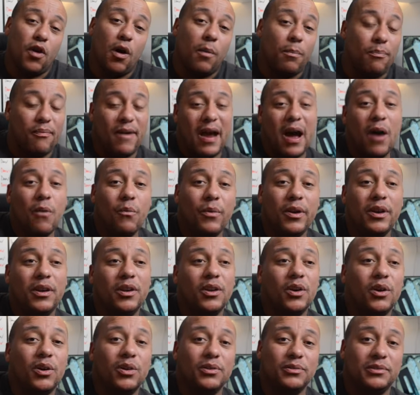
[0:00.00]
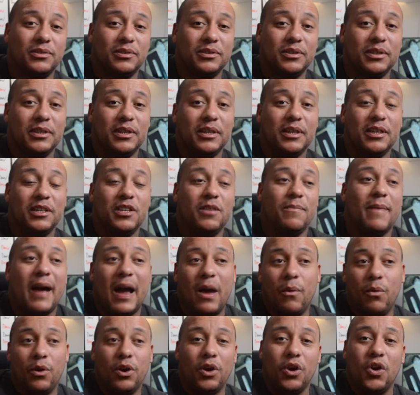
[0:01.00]
brown windows, you might
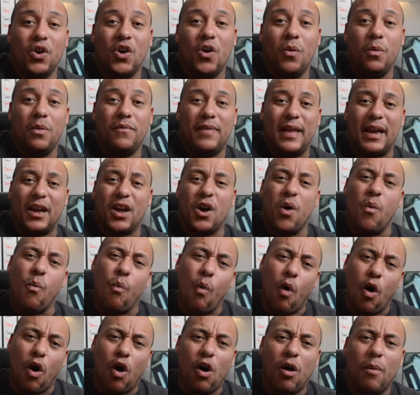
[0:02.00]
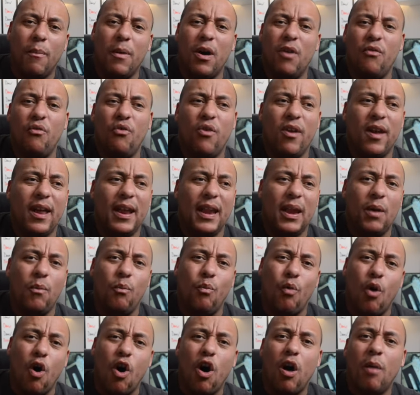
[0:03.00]
want to go with like a really
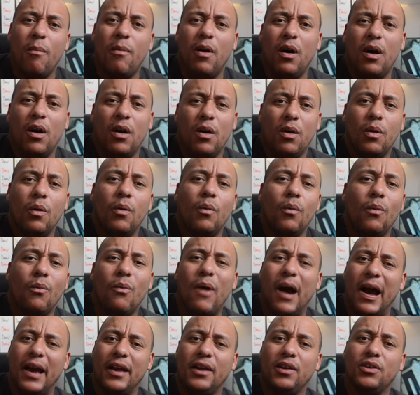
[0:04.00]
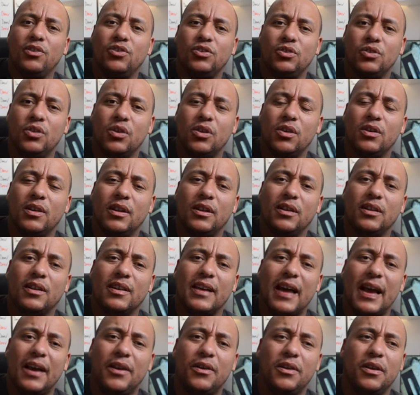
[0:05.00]
warmer white. You know, that
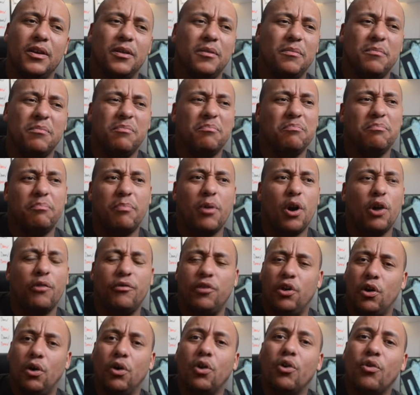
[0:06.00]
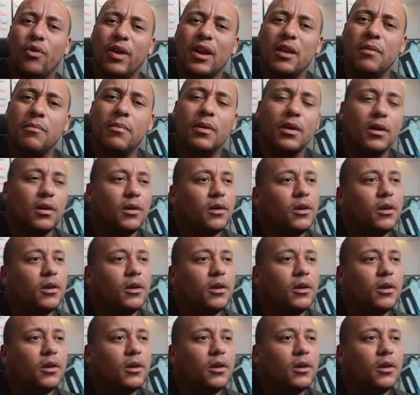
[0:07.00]
kind of bordering on cream.